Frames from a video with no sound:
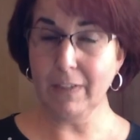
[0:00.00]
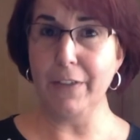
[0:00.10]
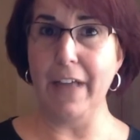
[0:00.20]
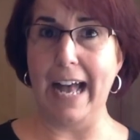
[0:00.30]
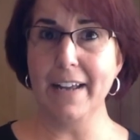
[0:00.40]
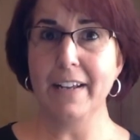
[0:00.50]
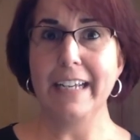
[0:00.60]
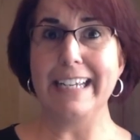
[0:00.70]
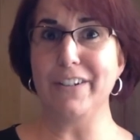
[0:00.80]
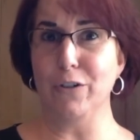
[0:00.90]
that
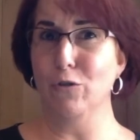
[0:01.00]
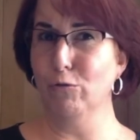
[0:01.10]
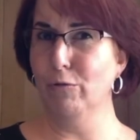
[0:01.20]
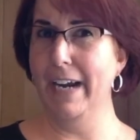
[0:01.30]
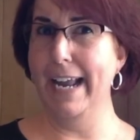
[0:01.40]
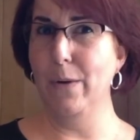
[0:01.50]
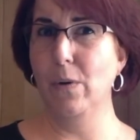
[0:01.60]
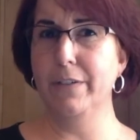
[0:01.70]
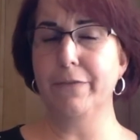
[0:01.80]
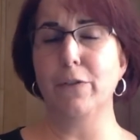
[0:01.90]
is a great
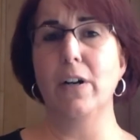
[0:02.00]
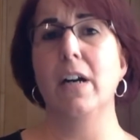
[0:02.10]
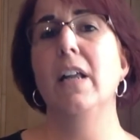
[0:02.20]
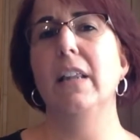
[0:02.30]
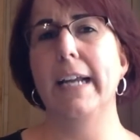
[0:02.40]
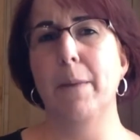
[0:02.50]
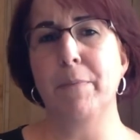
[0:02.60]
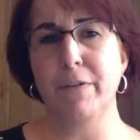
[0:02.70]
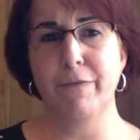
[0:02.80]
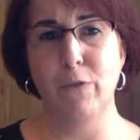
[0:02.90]
one for like a
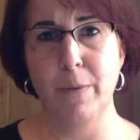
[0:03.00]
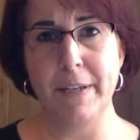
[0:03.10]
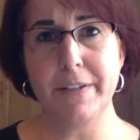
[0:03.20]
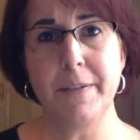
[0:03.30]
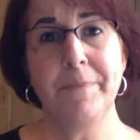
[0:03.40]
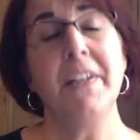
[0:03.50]
performance.